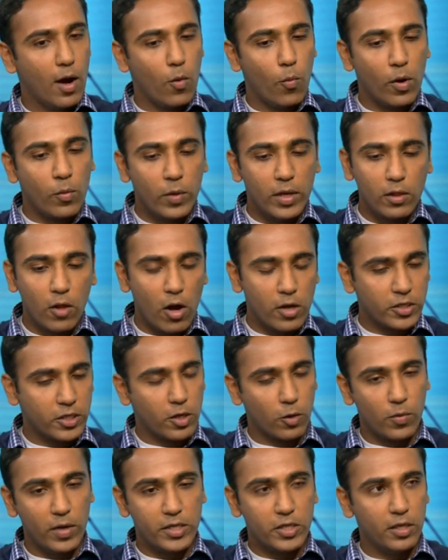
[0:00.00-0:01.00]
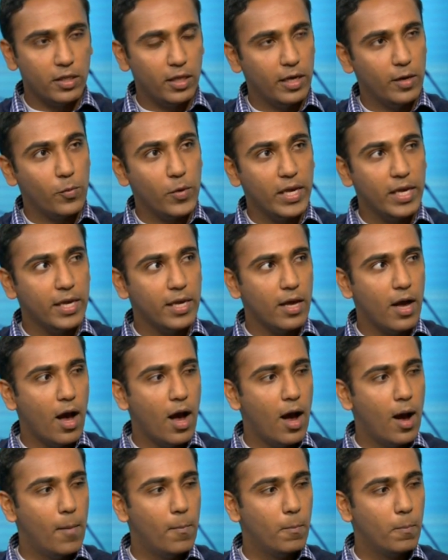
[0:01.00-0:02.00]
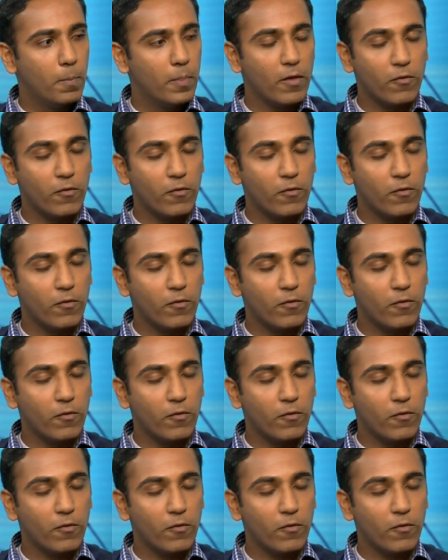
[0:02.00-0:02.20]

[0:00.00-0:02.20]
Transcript: uh, when we launched originally, we um,